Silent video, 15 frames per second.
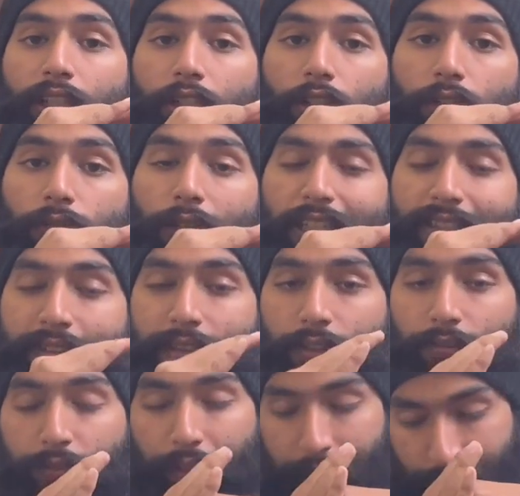convex
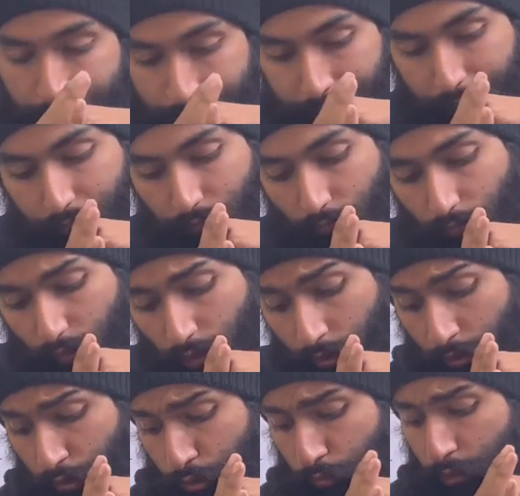surface.
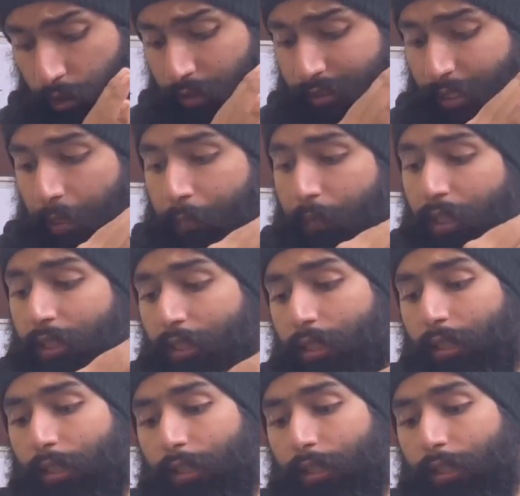So what is happening?